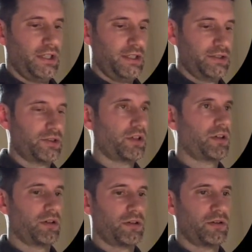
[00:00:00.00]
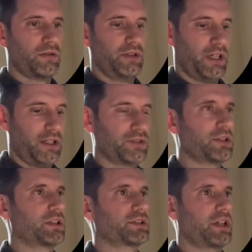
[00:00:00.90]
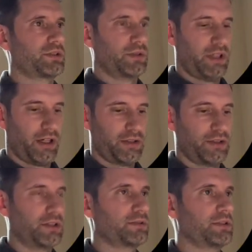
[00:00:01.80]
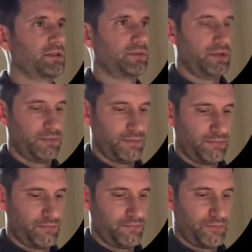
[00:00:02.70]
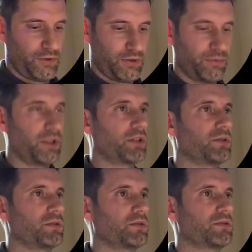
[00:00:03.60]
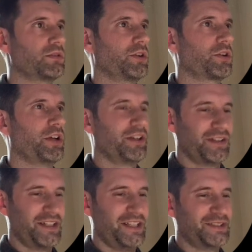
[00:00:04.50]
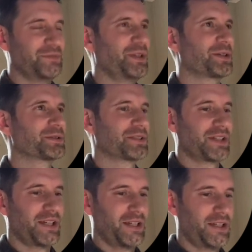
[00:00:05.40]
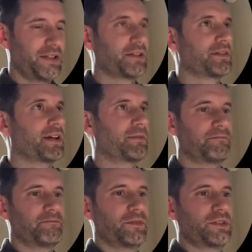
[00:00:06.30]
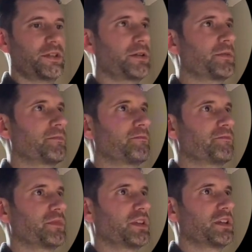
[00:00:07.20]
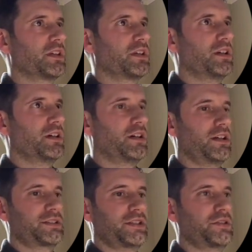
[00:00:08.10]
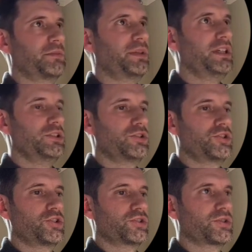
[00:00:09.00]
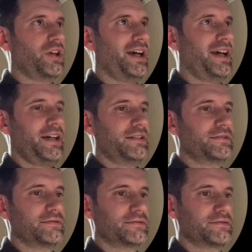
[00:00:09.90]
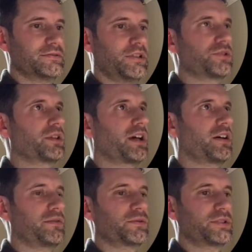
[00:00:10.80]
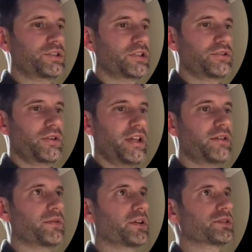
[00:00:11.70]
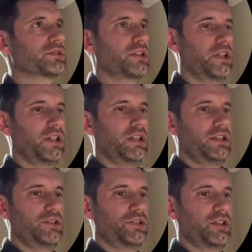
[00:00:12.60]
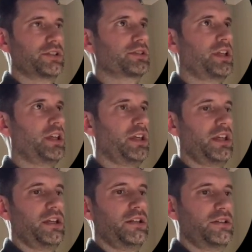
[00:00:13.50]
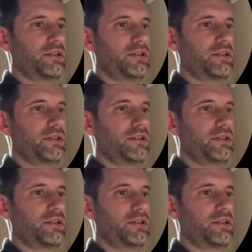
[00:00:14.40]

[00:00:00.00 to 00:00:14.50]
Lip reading: So yeah, let's turn this guy into a character. He's got a pretty cool look in his Speedos. Right, so like I said, it's on the beach, so he's got a hat. I'll do the hat afterwards actually, I'll do the head first. Just head.